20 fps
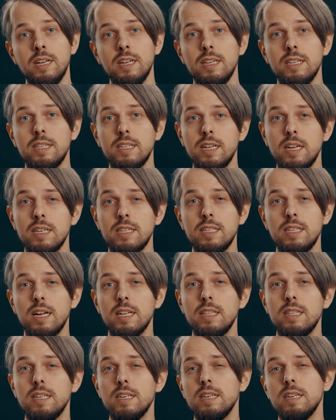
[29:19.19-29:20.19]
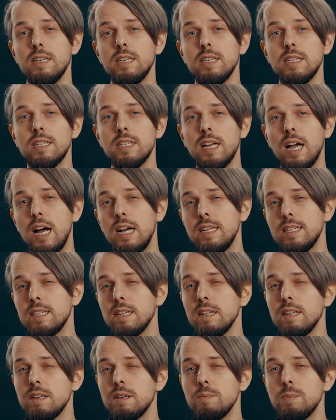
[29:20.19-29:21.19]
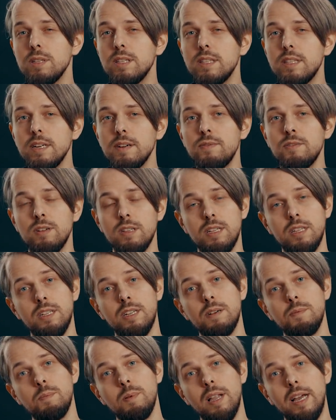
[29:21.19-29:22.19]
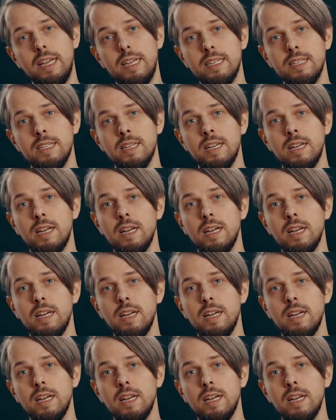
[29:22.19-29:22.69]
says that the sky is a little bit different in their place,